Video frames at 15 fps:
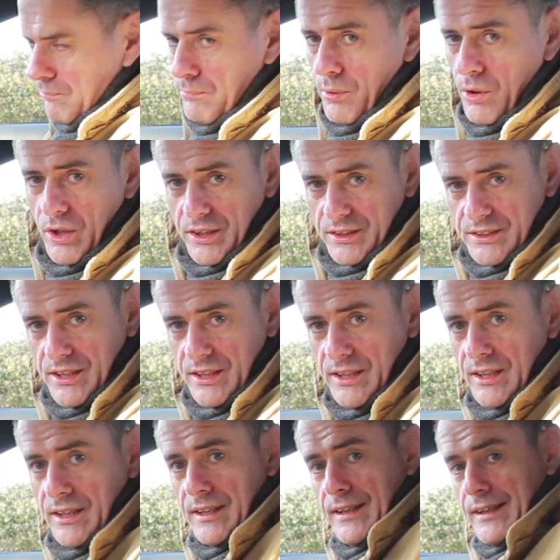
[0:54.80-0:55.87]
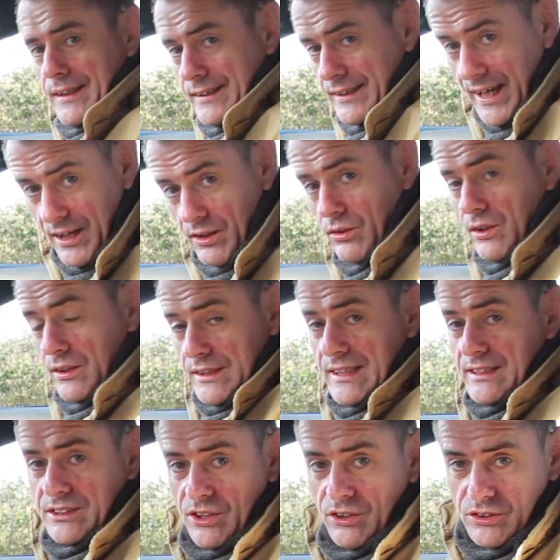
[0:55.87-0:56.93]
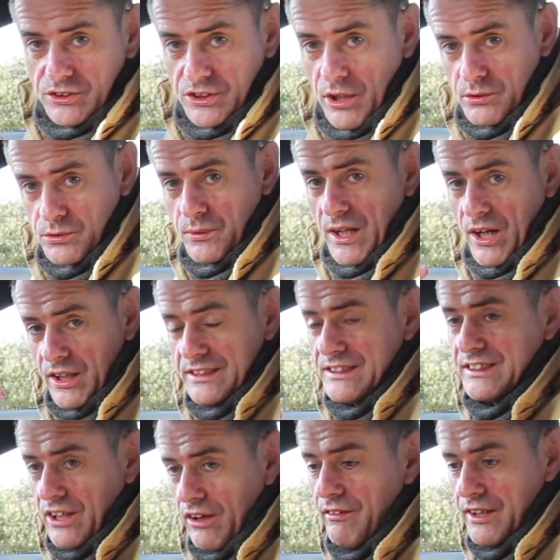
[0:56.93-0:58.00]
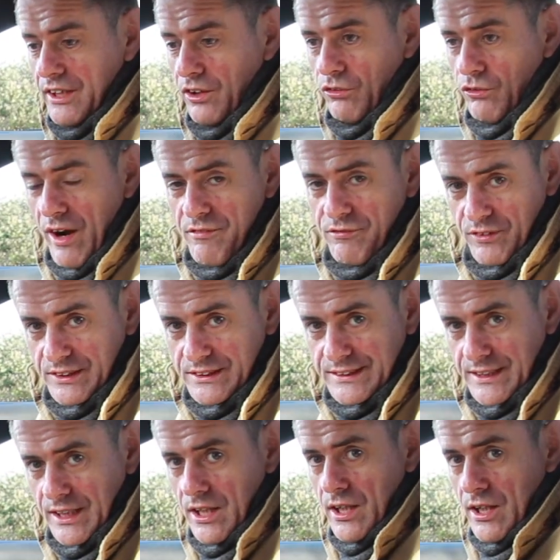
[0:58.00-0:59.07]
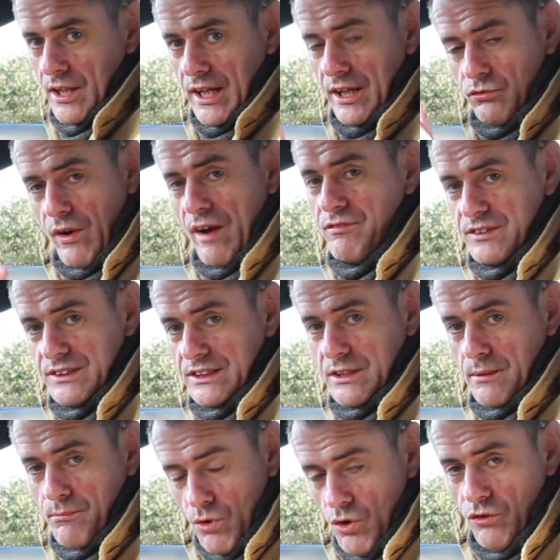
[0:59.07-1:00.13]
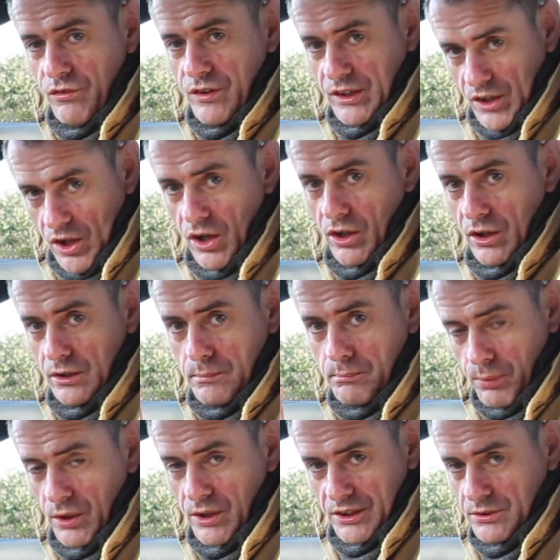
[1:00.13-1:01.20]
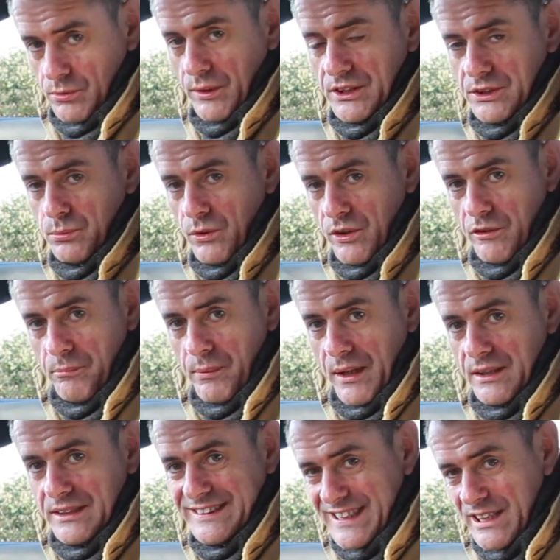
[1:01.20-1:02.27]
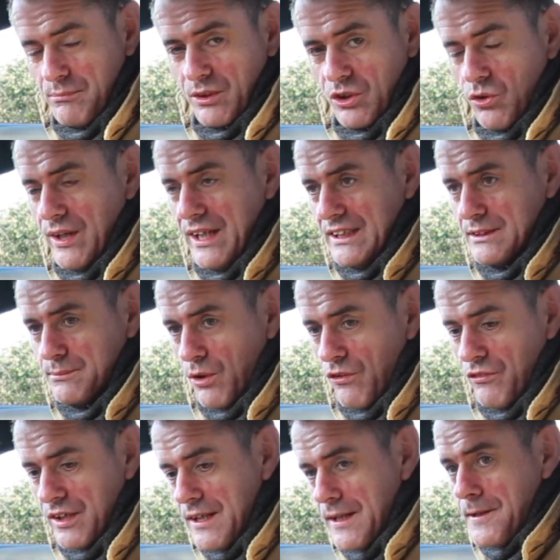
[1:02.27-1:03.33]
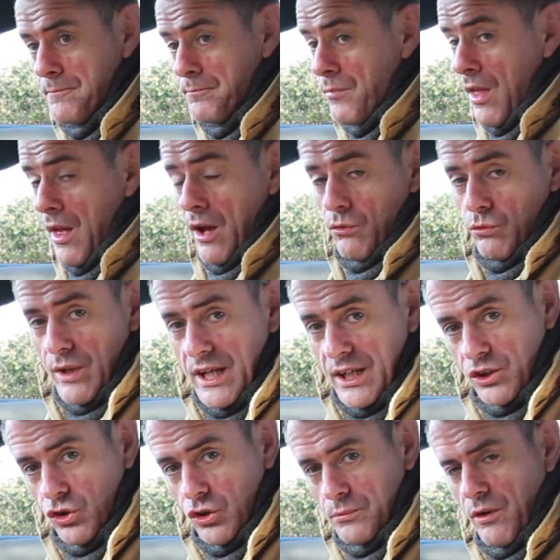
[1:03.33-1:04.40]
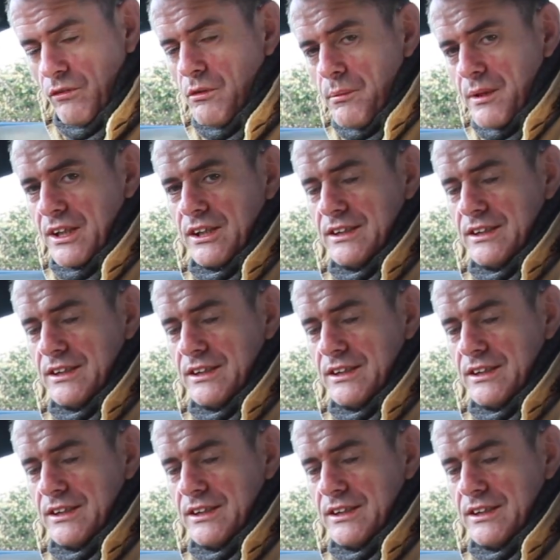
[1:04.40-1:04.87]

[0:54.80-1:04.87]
Bullitt. Now, this course comes with historical reference. It references a movie called Bullitt, which would have been Steve McQueen's movie. Really good movie, but it